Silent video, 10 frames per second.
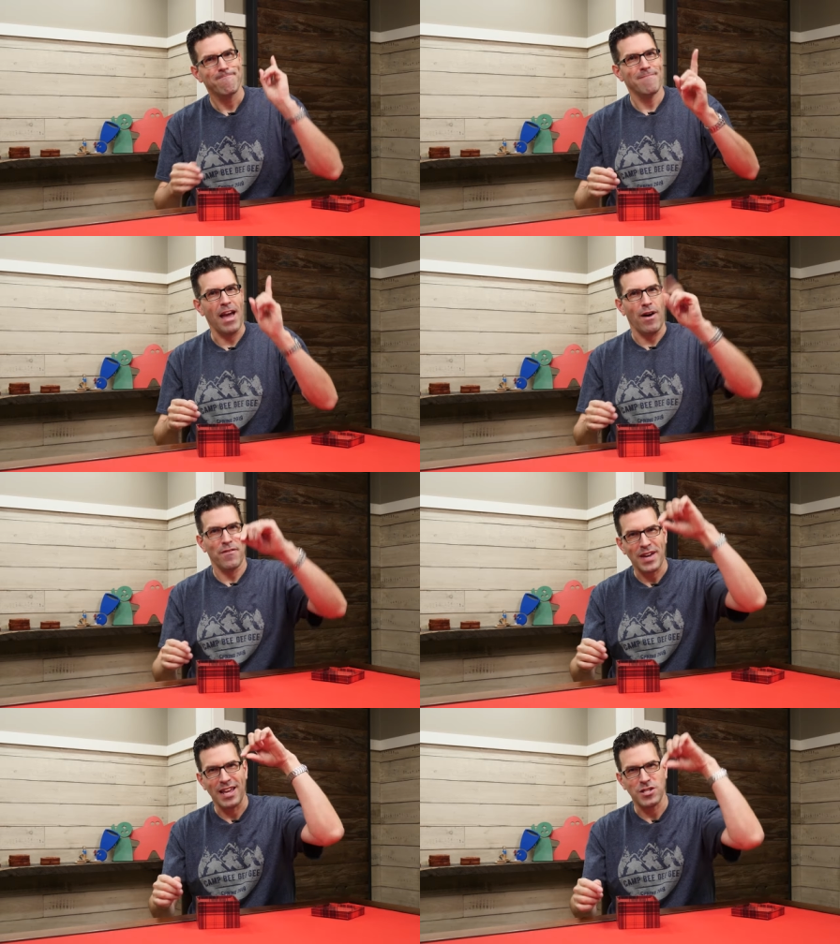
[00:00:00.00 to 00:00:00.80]
Now,
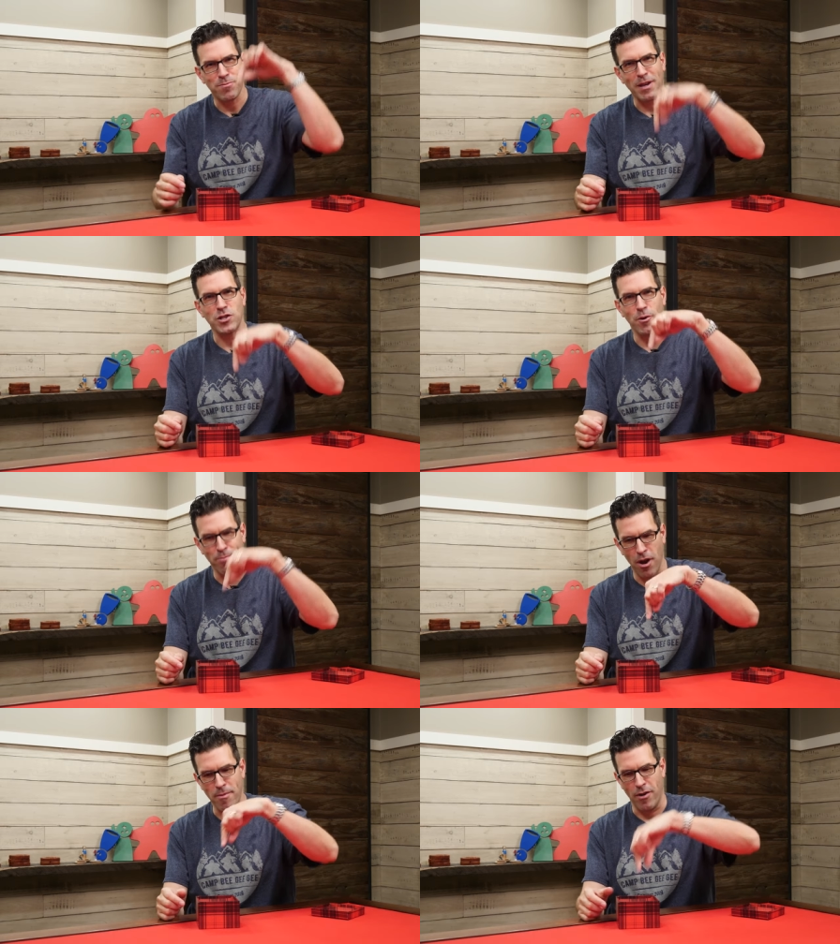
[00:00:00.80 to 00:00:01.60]
I've got a special
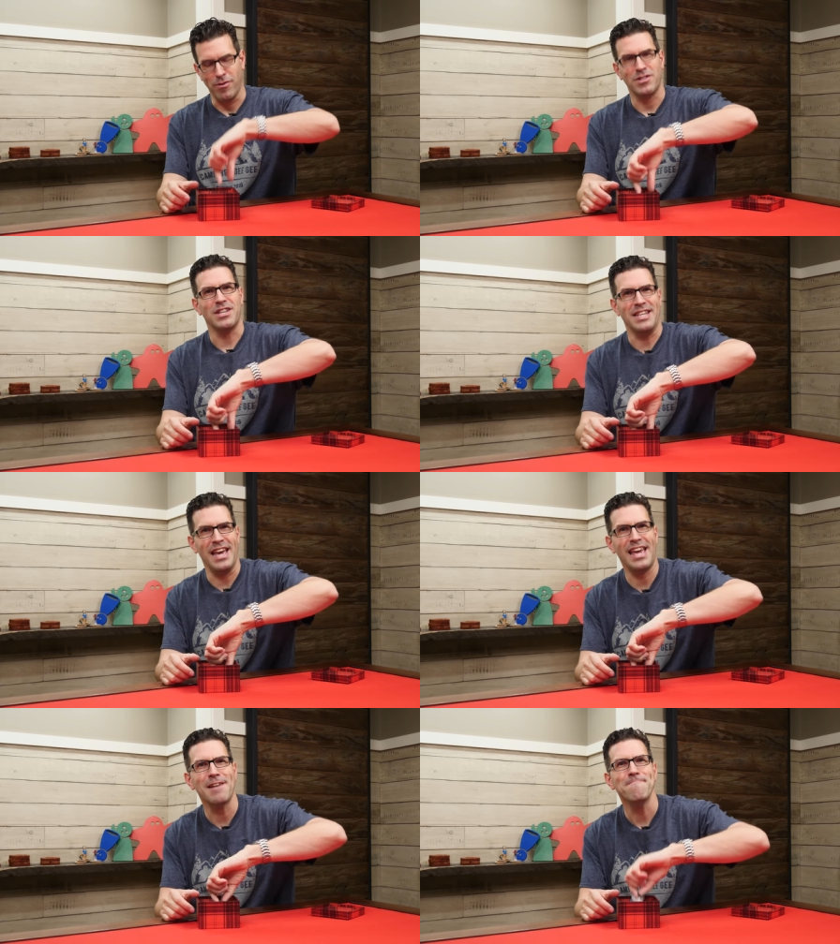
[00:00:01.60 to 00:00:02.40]
promo
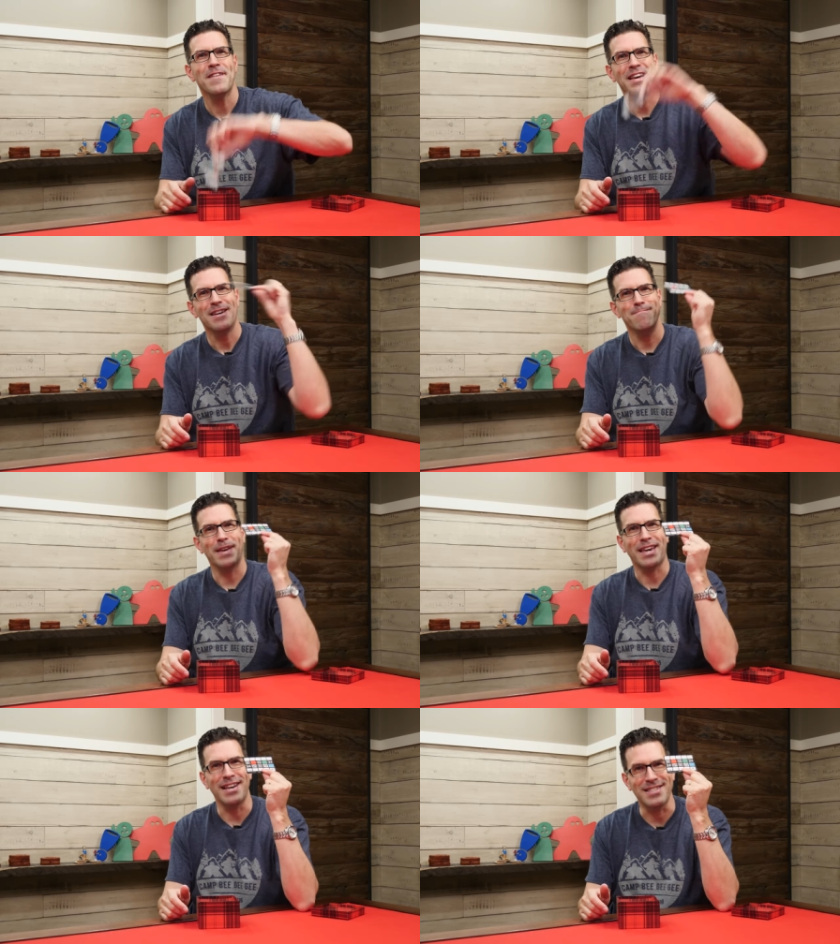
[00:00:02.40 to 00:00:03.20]
today
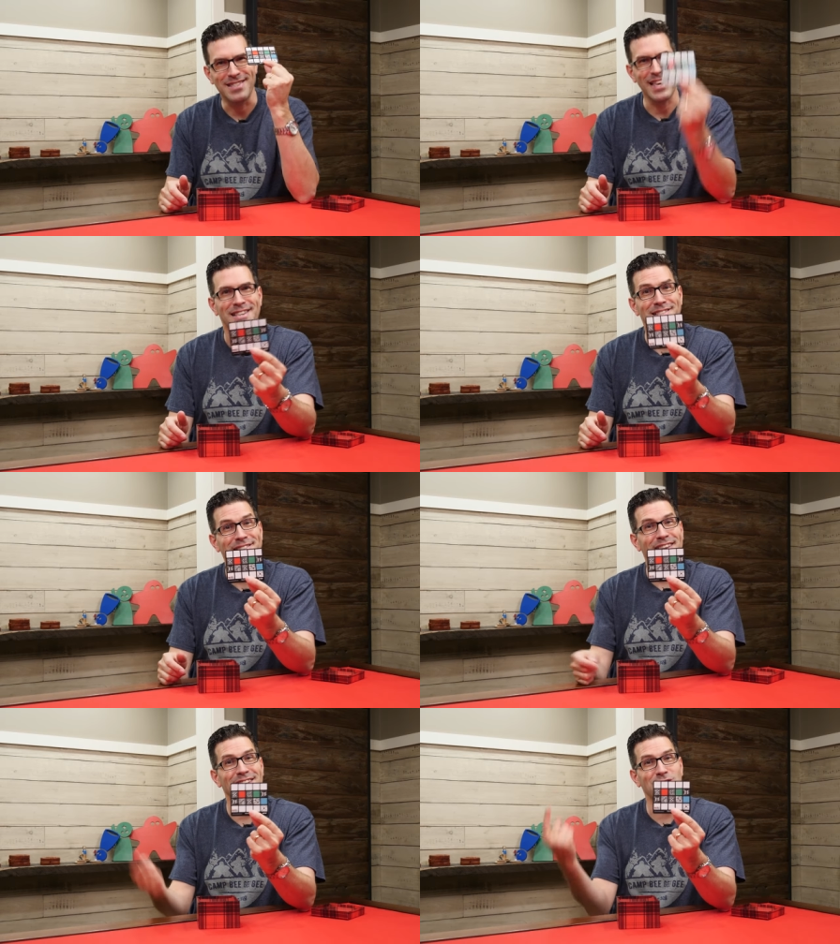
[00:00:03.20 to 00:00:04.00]
because
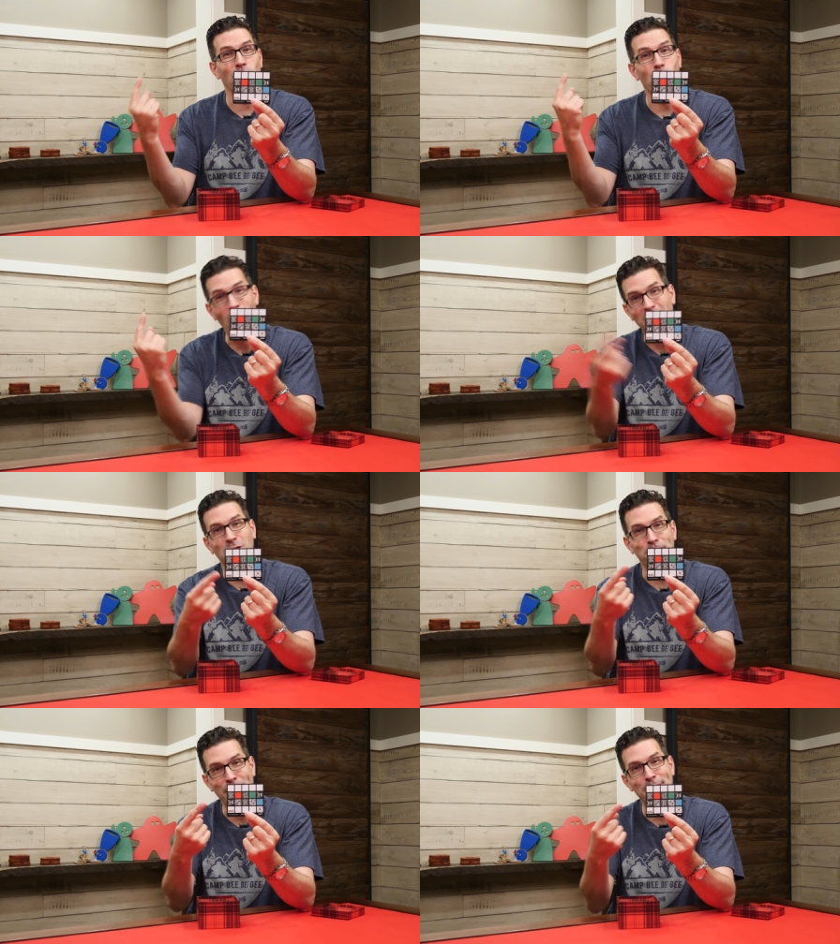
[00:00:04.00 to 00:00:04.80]
this is the Watch
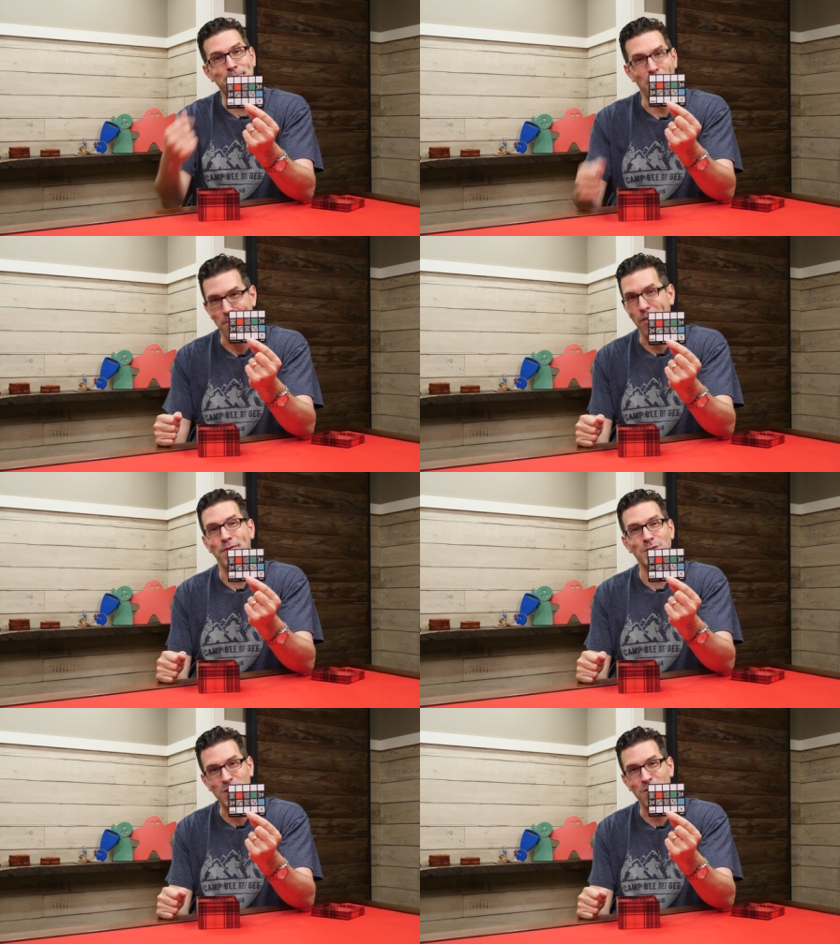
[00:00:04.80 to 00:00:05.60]
It Played promo
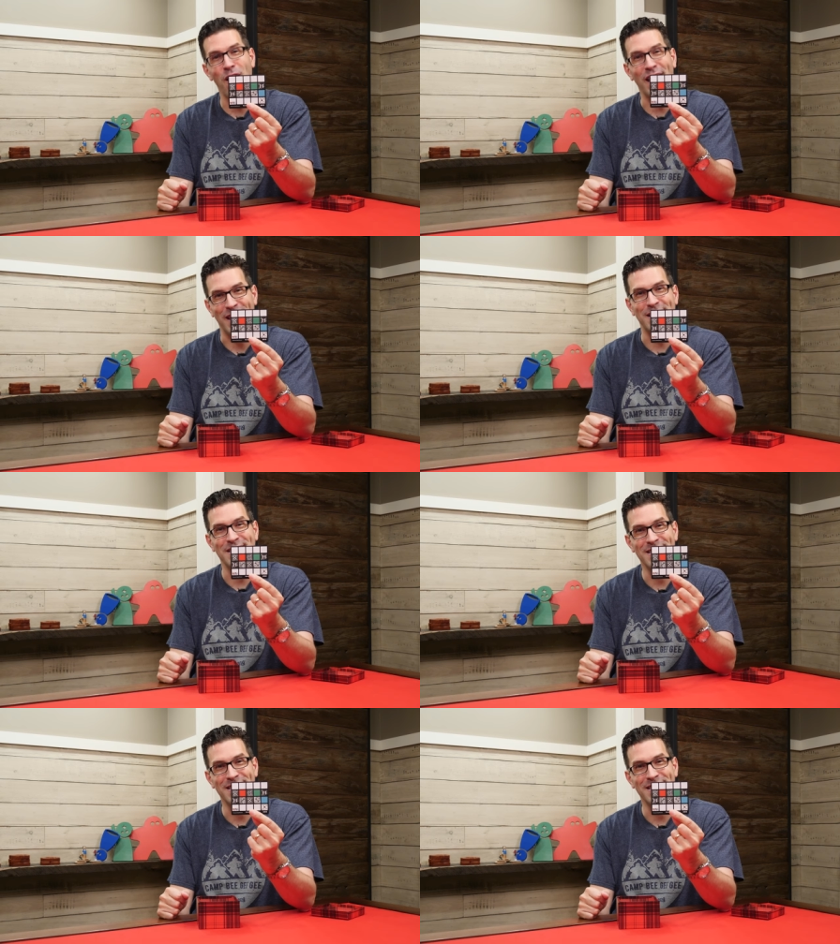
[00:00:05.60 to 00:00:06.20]
for Sagrada.